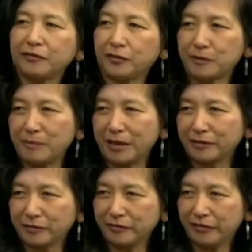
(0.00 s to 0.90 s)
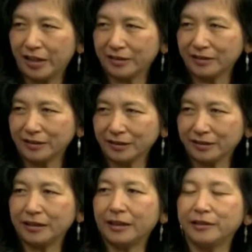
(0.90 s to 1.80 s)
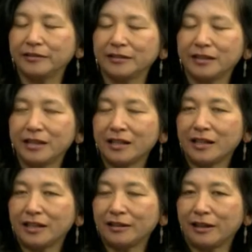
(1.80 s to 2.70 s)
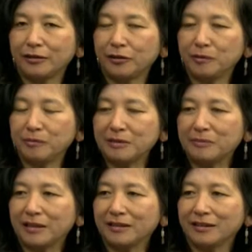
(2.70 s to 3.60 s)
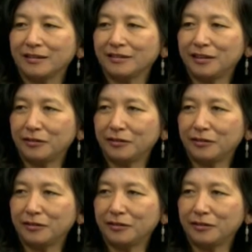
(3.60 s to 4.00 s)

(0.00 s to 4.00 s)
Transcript: for a mother and father, and I know my mother,